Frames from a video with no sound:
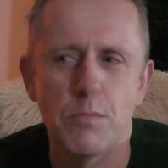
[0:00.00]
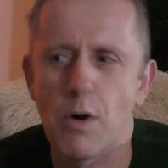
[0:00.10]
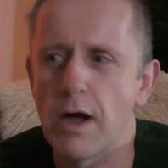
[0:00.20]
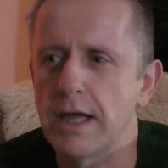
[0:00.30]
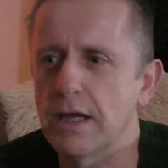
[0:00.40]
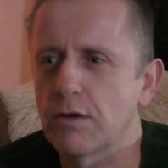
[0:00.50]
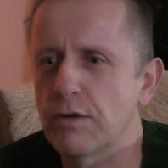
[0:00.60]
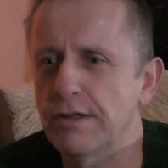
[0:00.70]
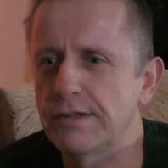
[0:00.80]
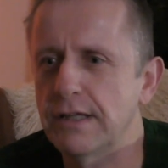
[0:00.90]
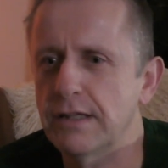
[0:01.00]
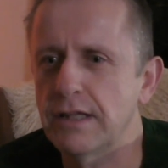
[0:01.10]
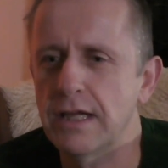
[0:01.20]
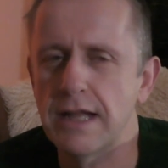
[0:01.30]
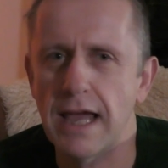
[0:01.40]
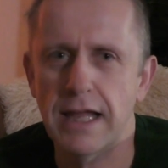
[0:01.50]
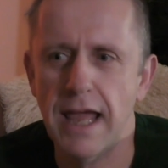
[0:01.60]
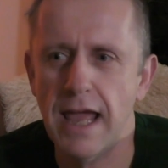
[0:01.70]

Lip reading: by increasing the neck and